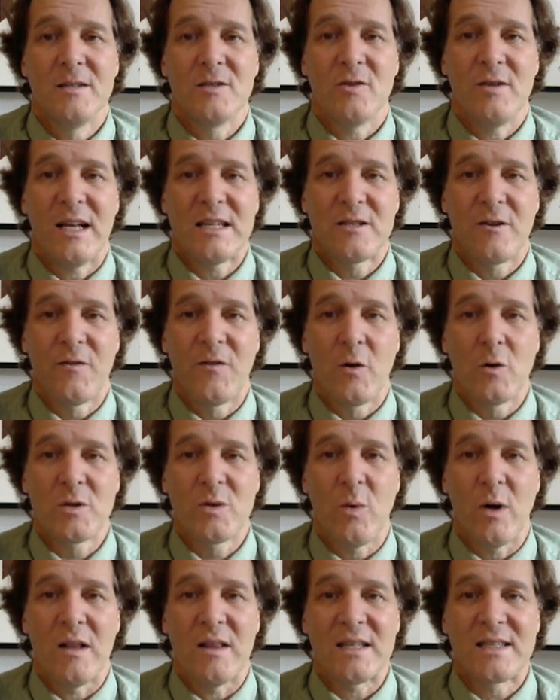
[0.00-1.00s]
So that's the
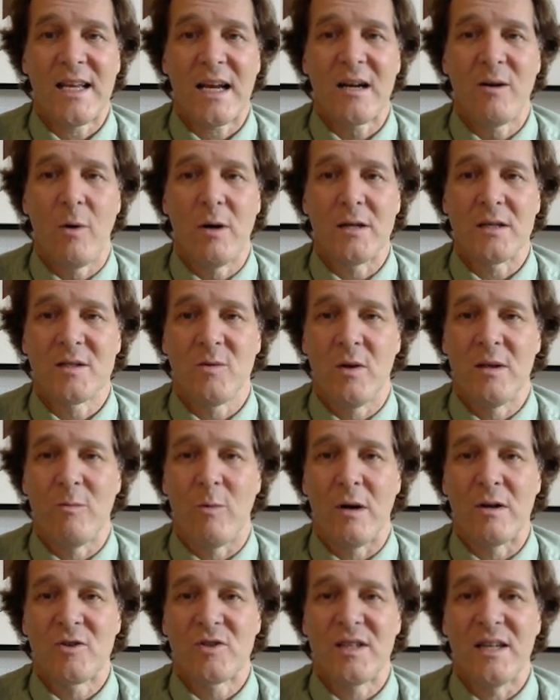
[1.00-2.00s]
first one. And the second one is the one that
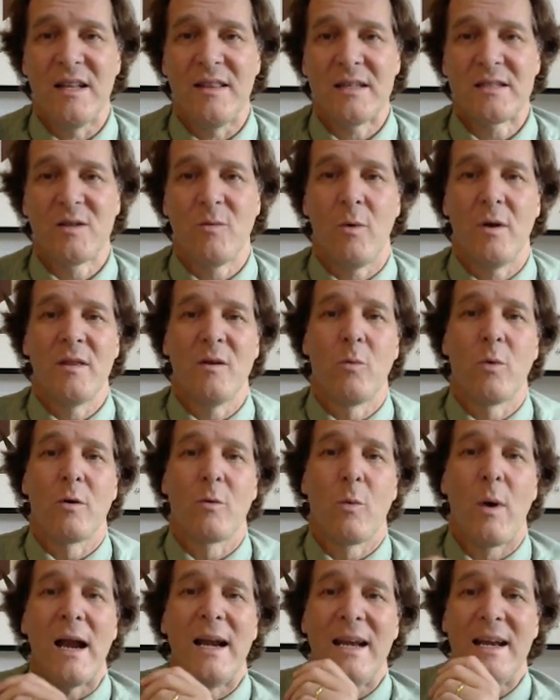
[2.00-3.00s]
we're interested in. It's the one that
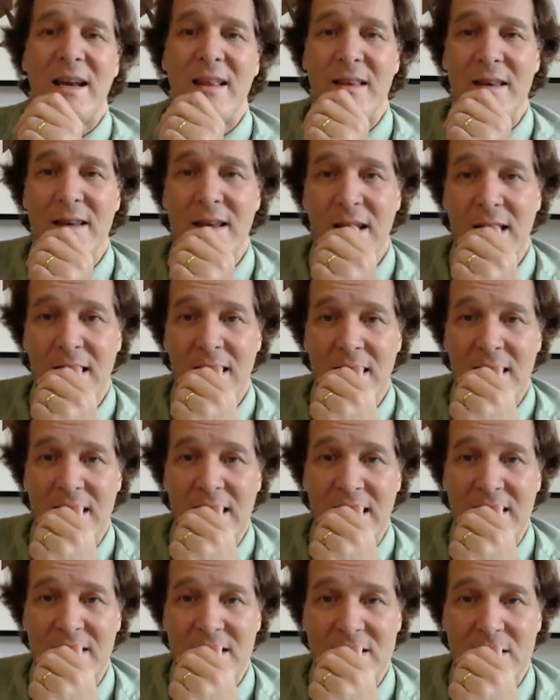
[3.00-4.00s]
we're writing
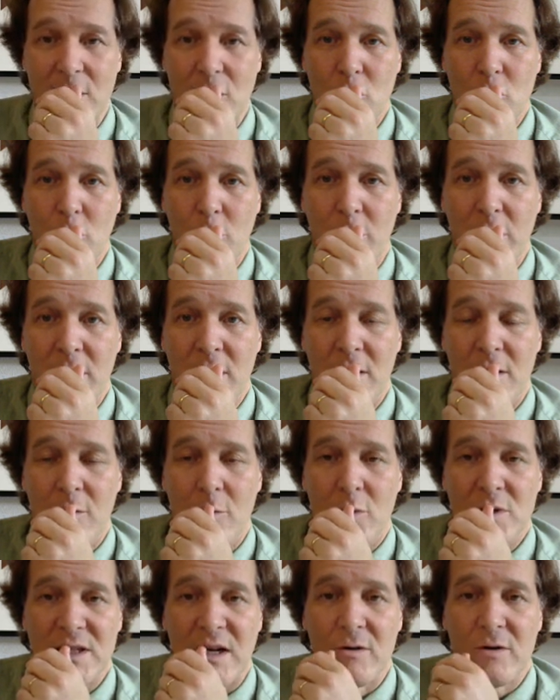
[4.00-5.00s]
in this loop.
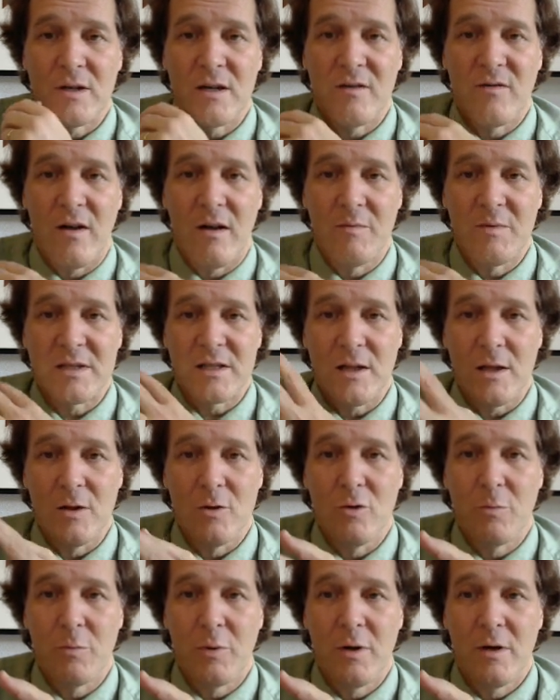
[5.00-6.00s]
We're starting to develop this
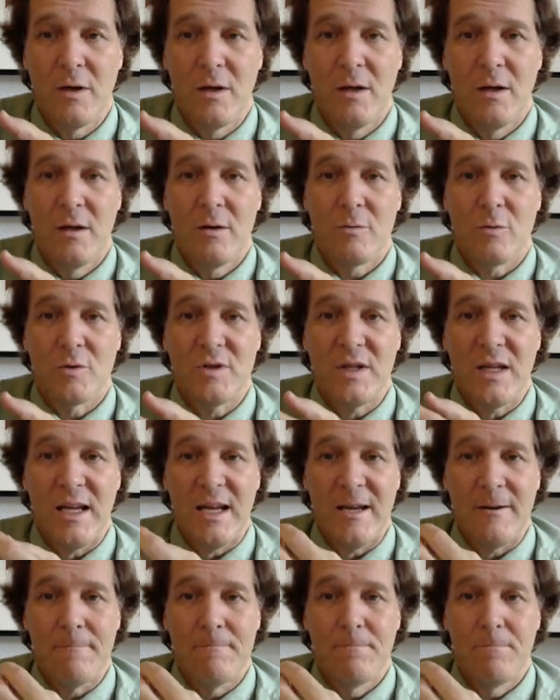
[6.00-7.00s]
loop
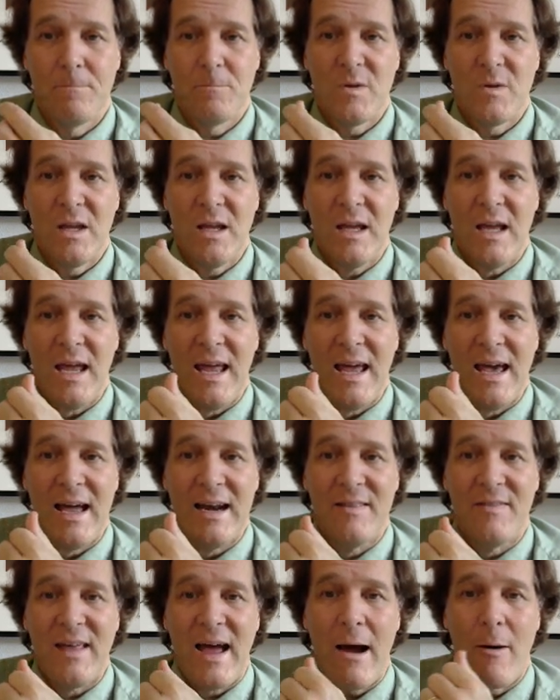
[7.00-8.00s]
routine.
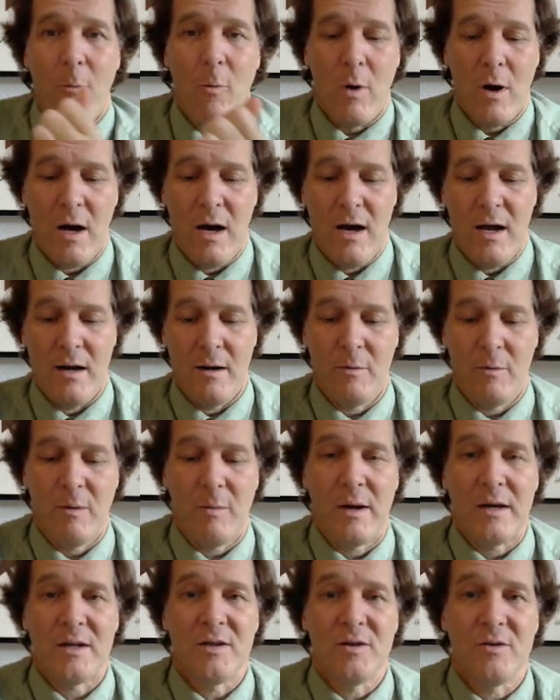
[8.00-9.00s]
And that one, we
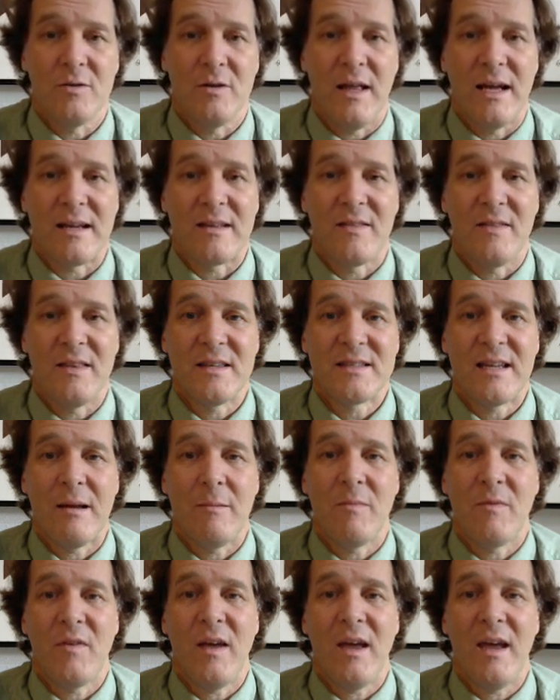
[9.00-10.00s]
want to do like the
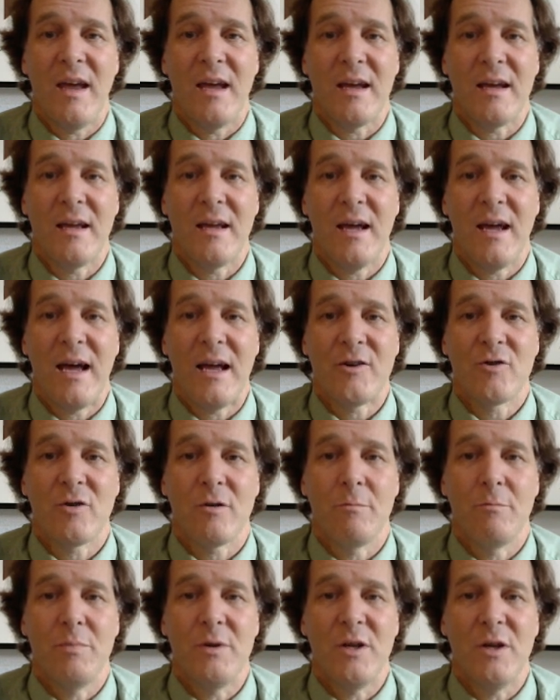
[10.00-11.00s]
same thing,
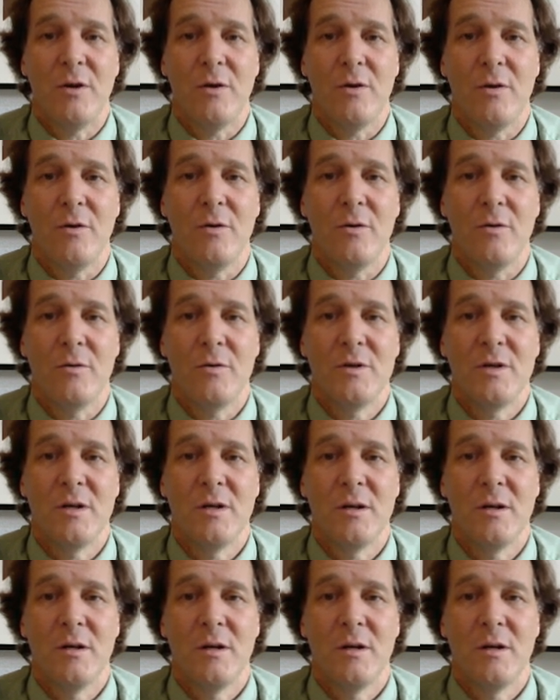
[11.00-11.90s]
attribute.